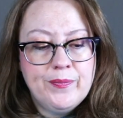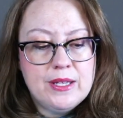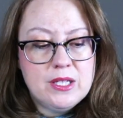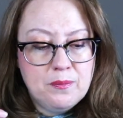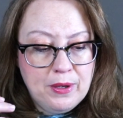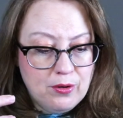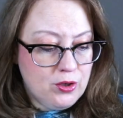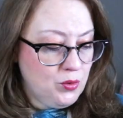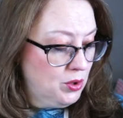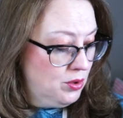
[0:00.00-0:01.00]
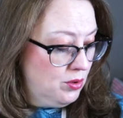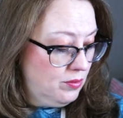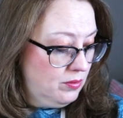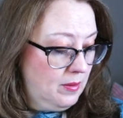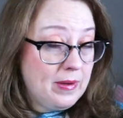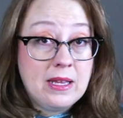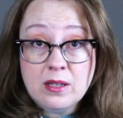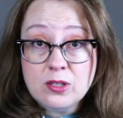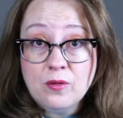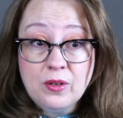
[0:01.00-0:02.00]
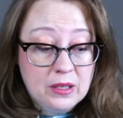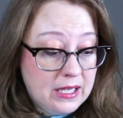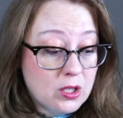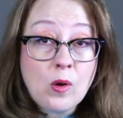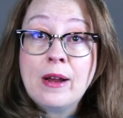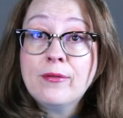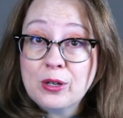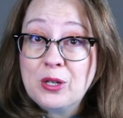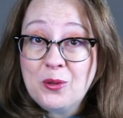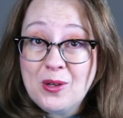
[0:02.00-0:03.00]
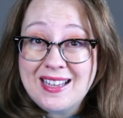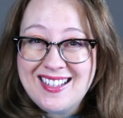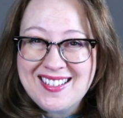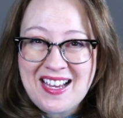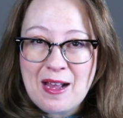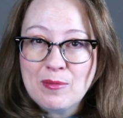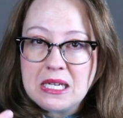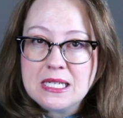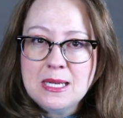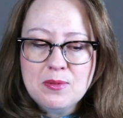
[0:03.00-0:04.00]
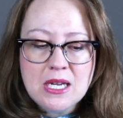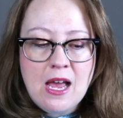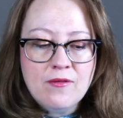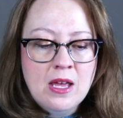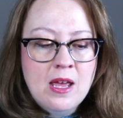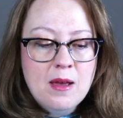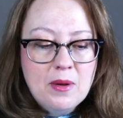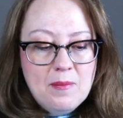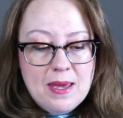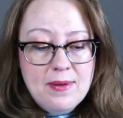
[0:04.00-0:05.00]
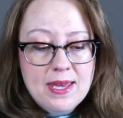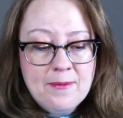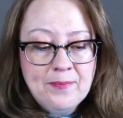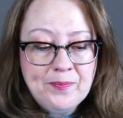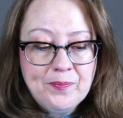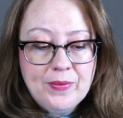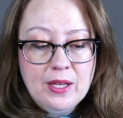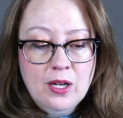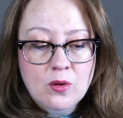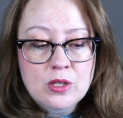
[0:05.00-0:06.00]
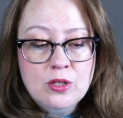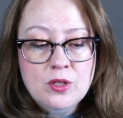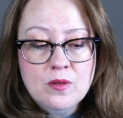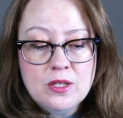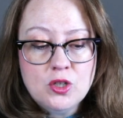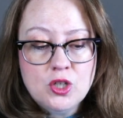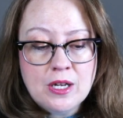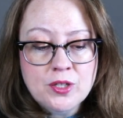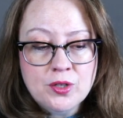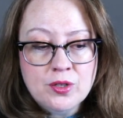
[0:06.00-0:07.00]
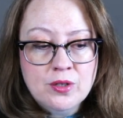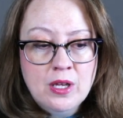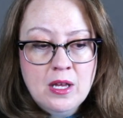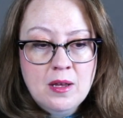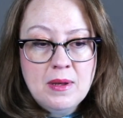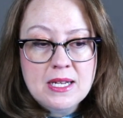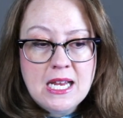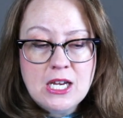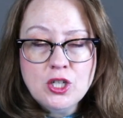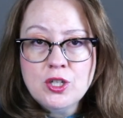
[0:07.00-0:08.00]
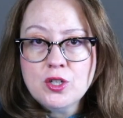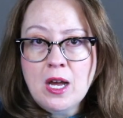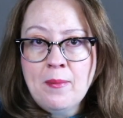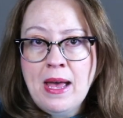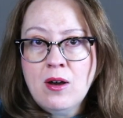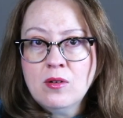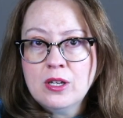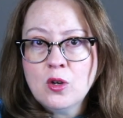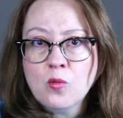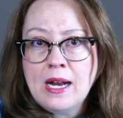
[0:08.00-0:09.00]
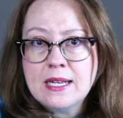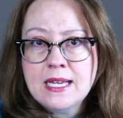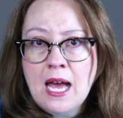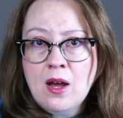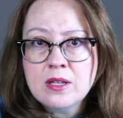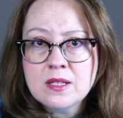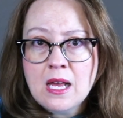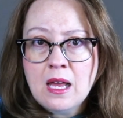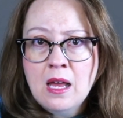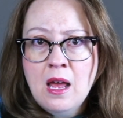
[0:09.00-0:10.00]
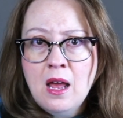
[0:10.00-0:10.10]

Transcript: spiritual, I mean, unless you feel like it's right for you at this time, like a deep dive, but maybe, you know, when you do these gentle meditations, you come out and you write it down and say,